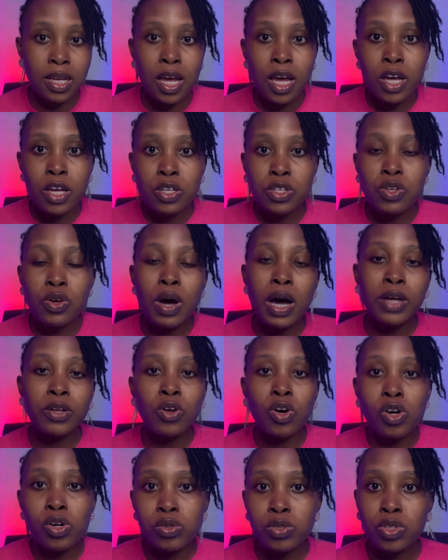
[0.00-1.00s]
So, and
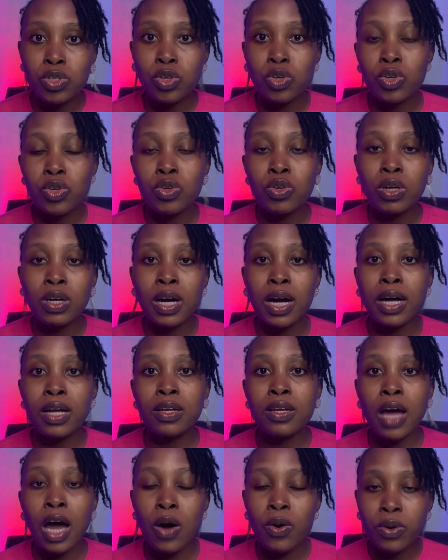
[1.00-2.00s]
also
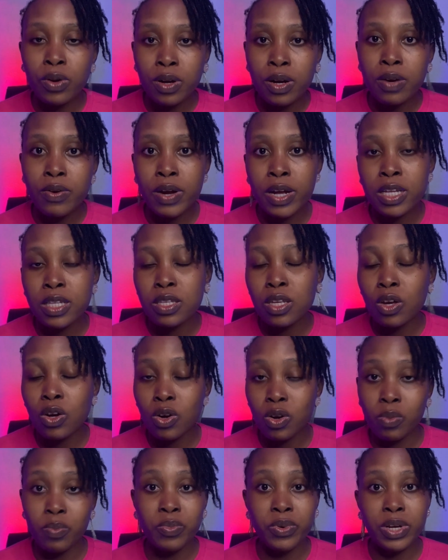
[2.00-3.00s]
I'll create a
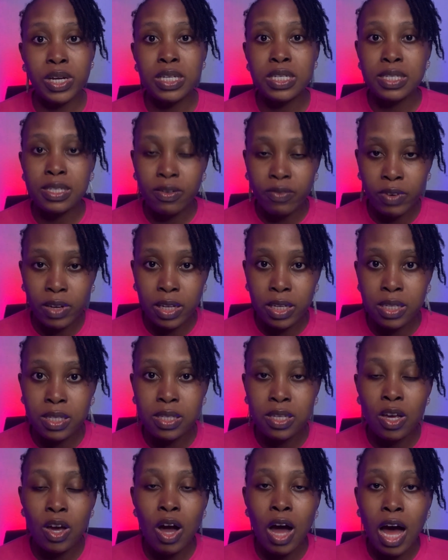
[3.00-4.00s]
comprehensive list,
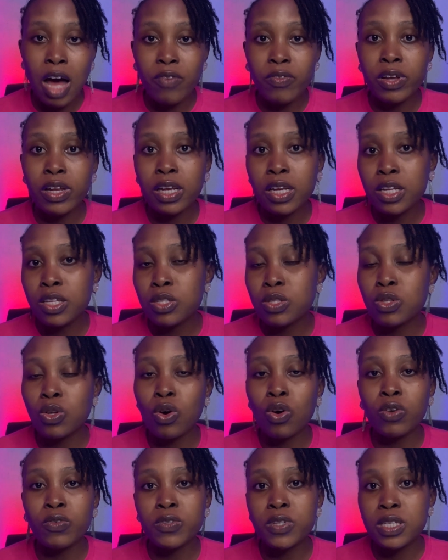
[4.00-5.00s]
have a list
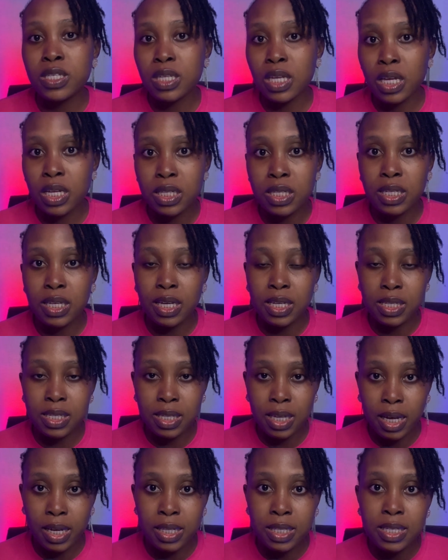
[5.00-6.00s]
of these ATS
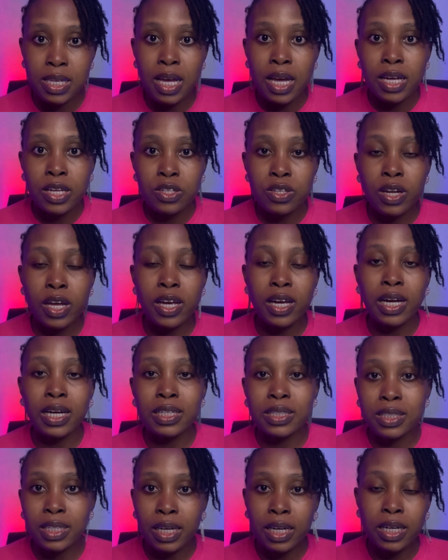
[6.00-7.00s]
sites so that you can
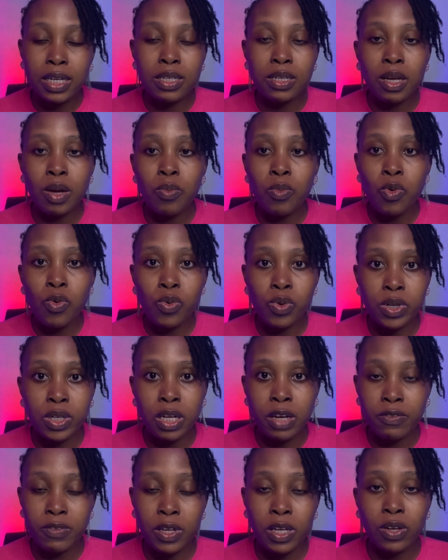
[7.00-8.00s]
target them one
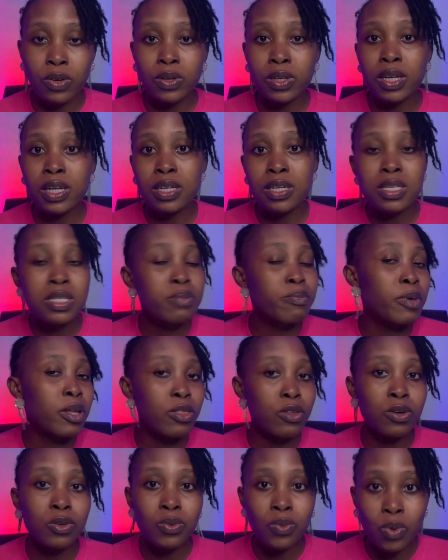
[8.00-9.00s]
after the other. This
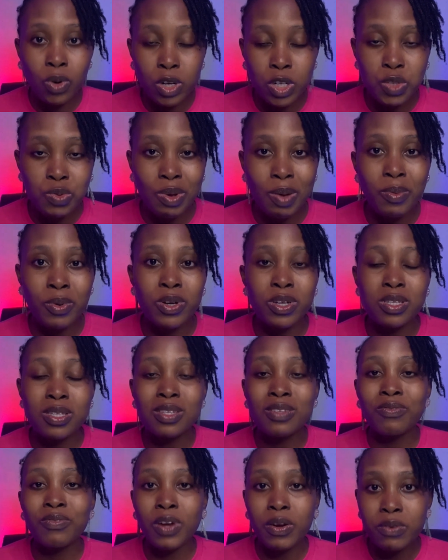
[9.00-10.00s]
method works well because it's
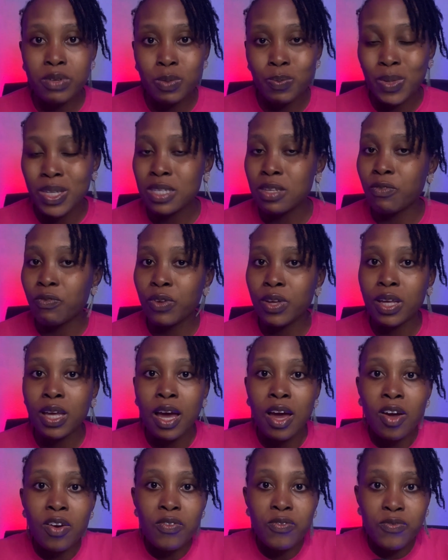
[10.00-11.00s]
very specific,
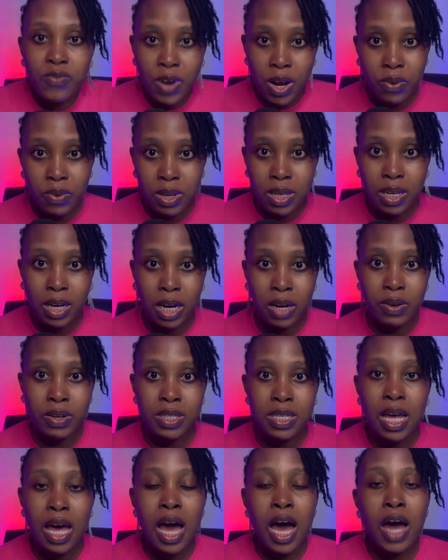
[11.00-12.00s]
very direct,
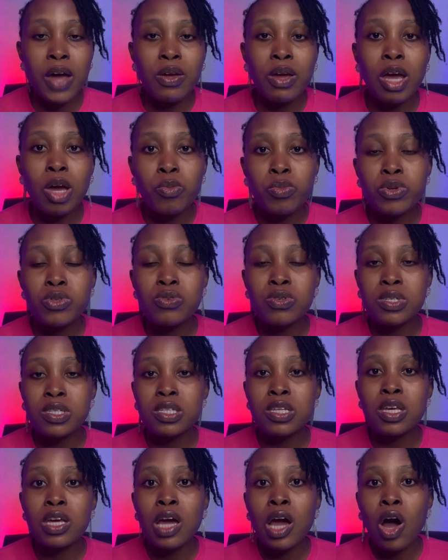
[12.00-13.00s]
and you're able to
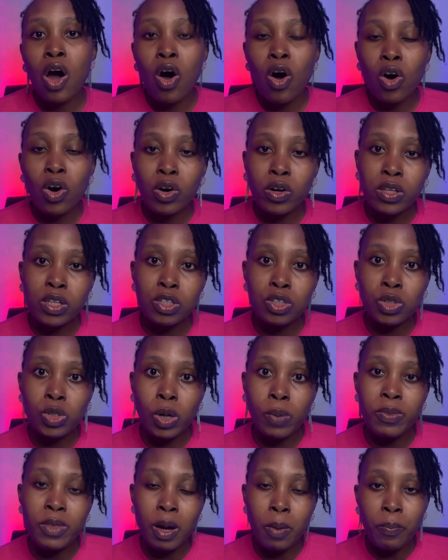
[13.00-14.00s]
see all the job
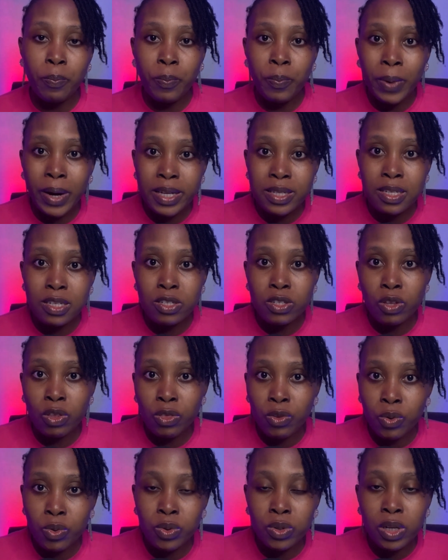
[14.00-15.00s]
that passes
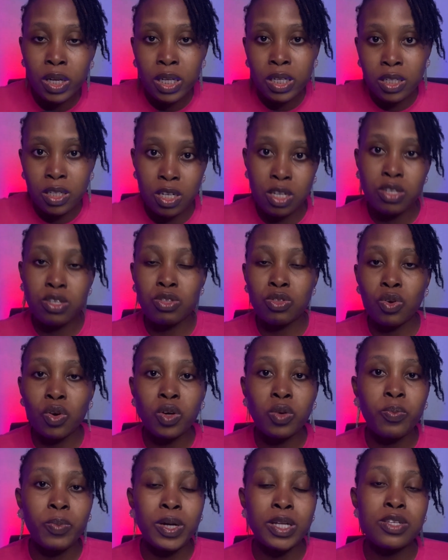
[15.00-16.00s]
through this
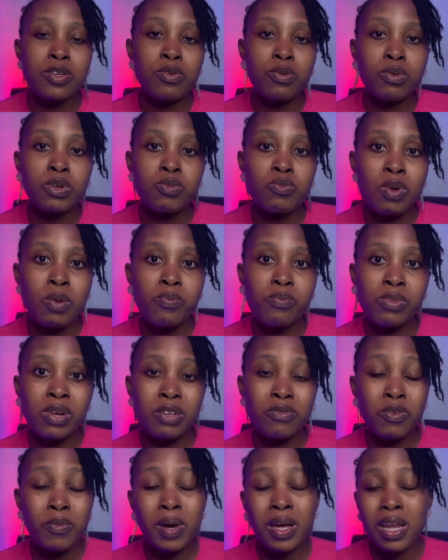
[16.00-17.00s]
third-party recruitment
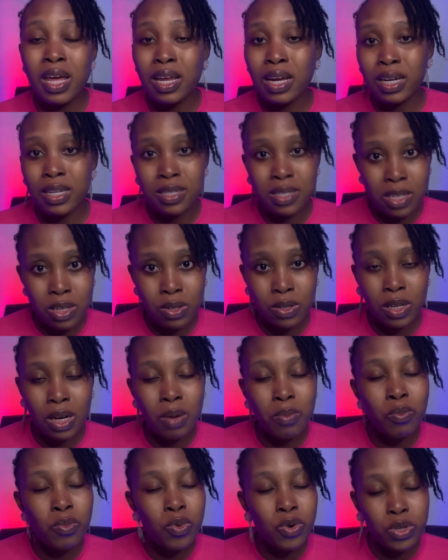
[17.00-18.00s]
platform. And I can tell you that
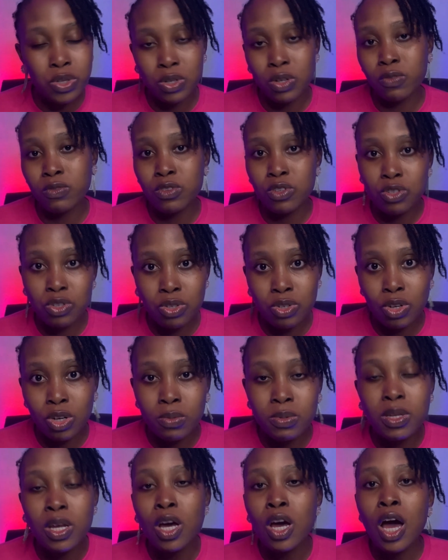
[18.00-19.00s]
most of these jobs,
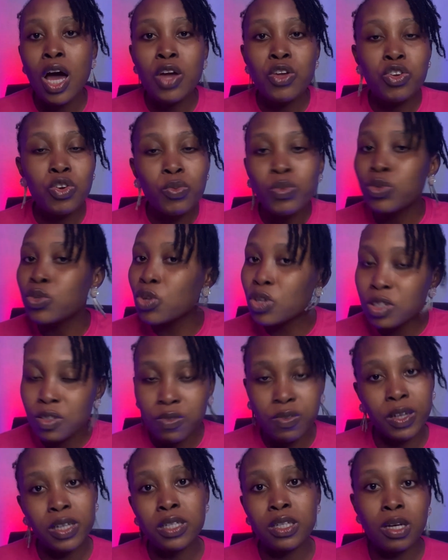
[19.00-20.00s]
you will not
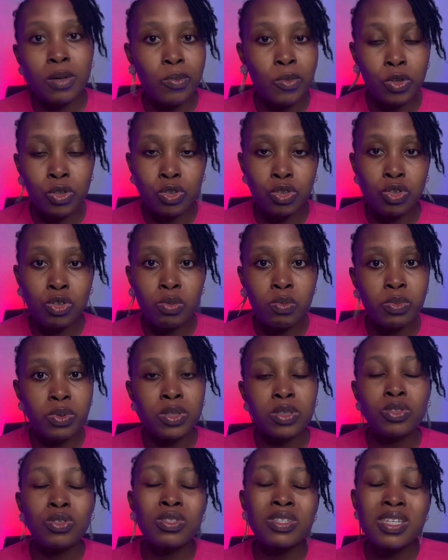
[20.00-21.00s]
find them on job boards.
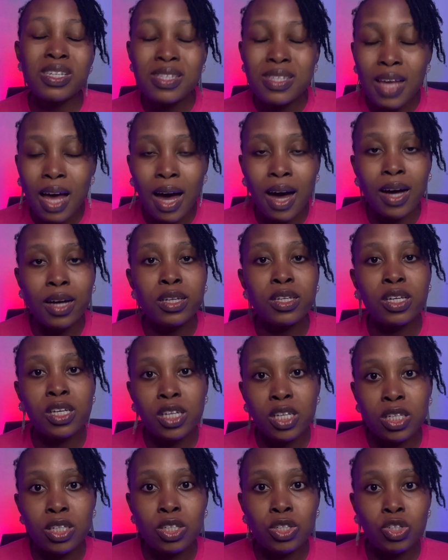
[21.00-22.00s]
So these are the
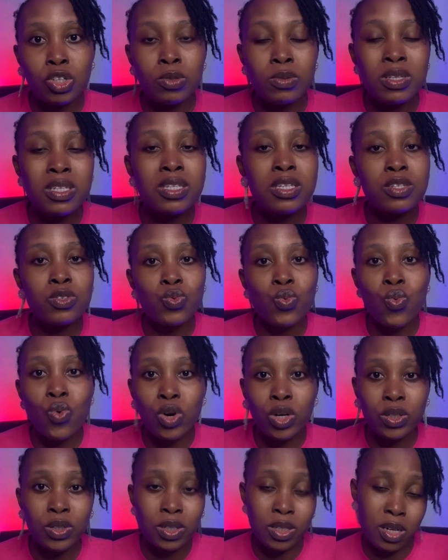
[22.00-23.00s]
hidden jobs. This is
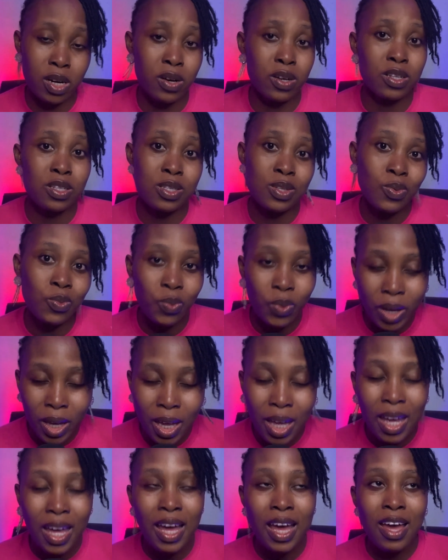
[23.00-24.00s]
one guaranteed way,
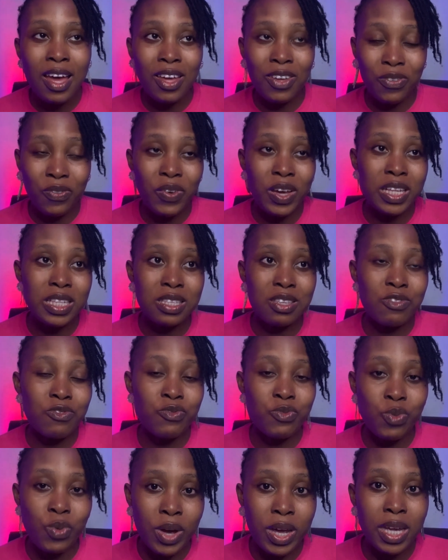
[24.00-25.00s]
effective
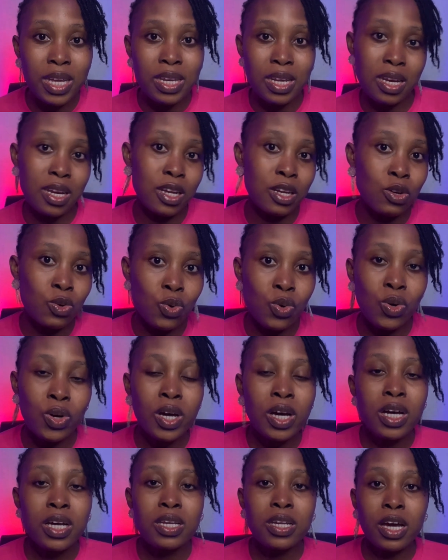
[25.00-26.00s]
way that I know
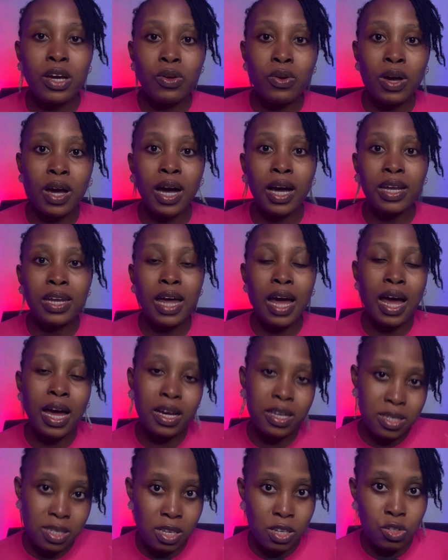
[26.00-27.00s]
that you can
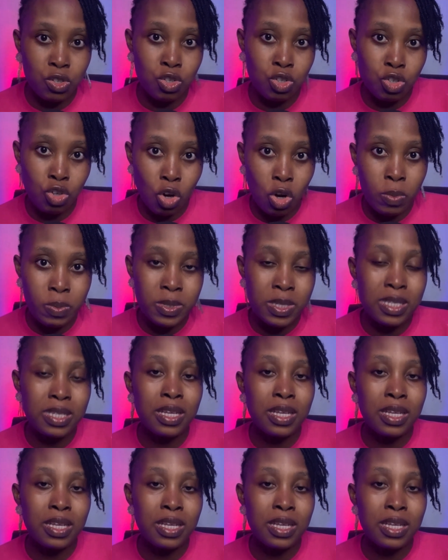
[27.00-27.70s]
access jobs,